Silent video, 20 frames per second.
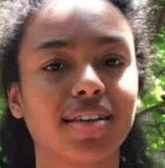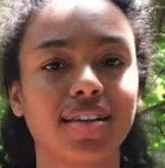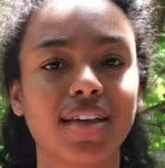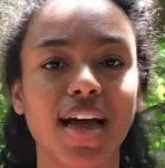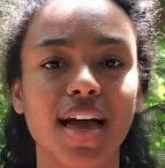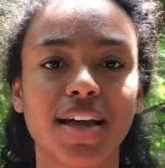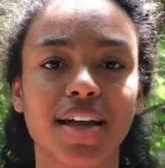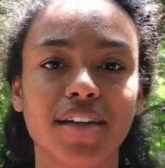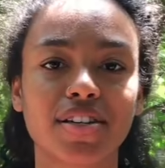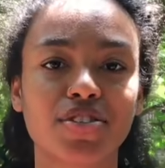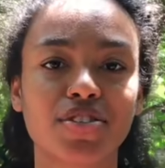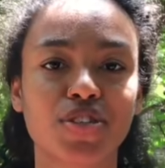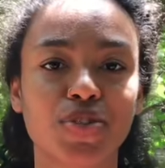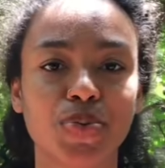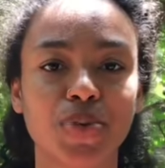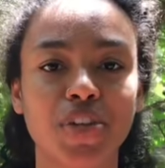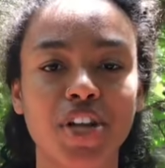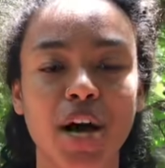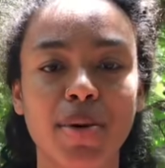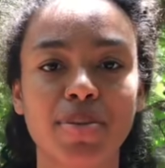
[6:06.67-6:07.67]
yeah, I guess there's
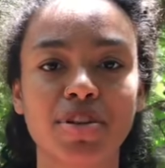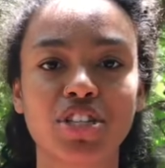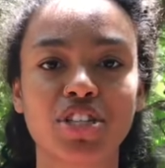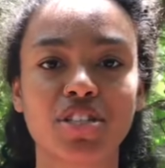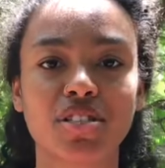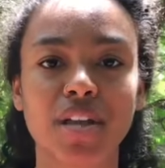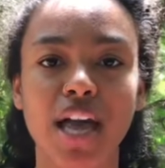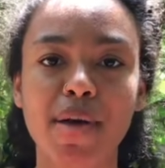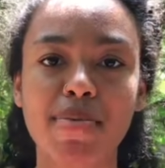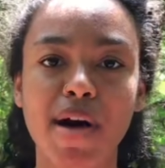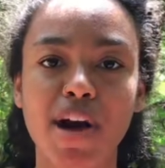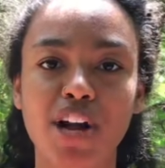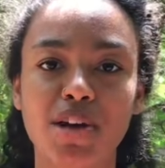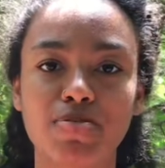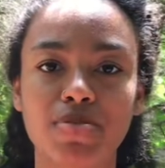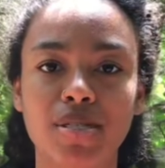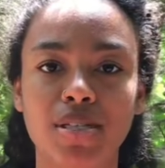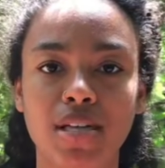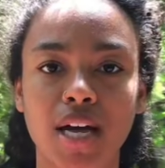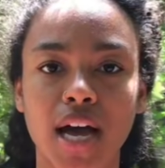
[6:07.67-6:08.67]
really not much to say about it
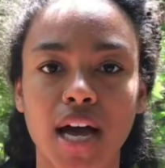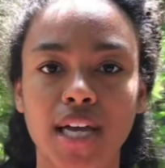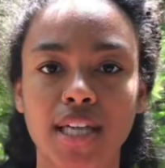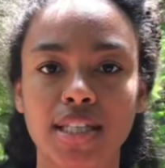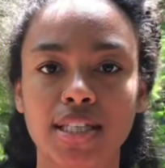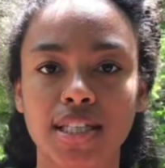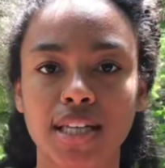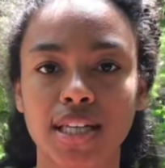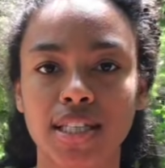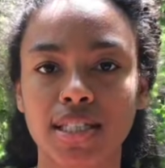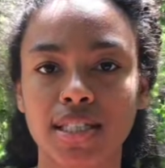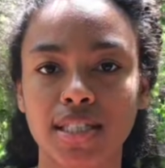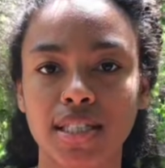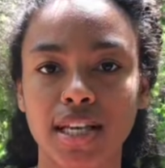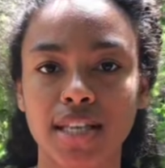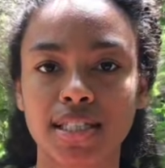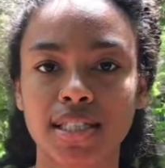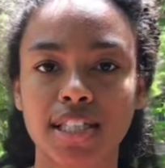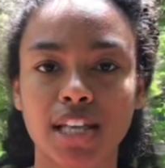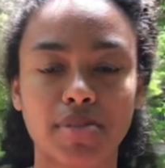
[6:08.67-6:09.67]
besides it's
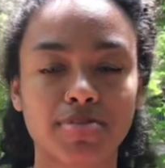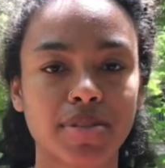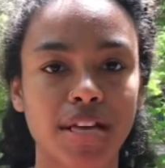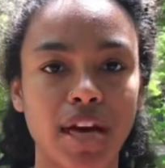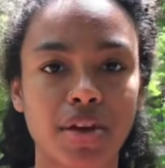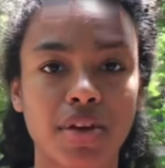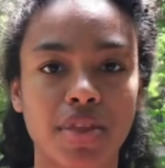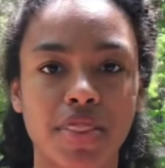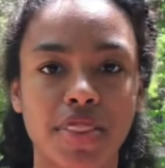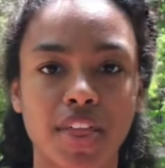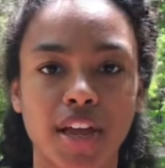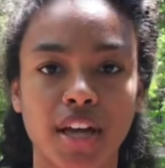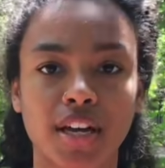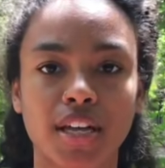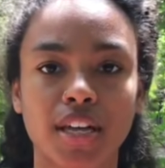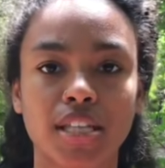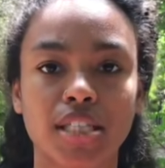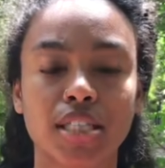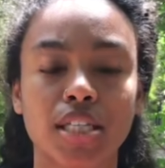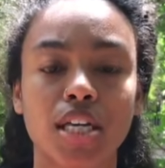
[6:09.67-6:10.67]
a step down in
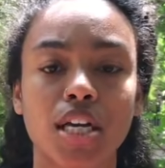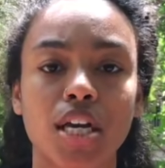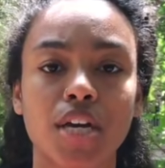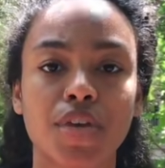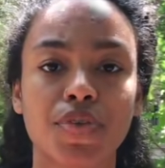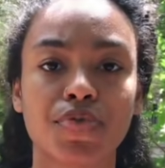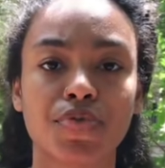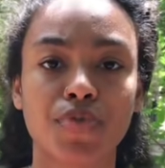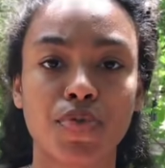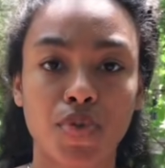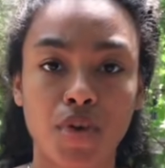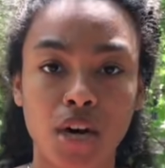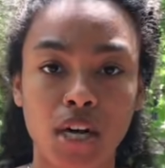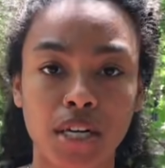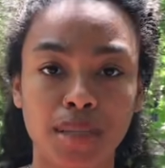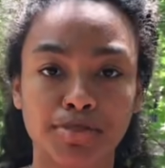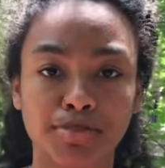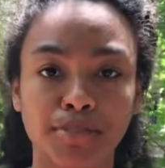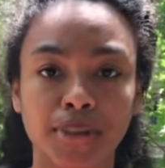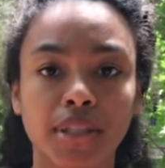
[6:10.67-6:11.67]
thickness
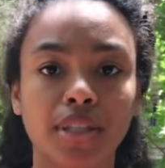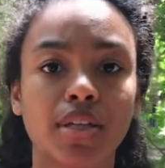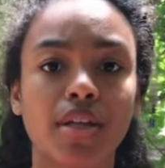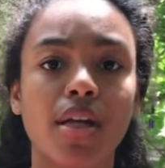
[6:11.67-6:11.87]
from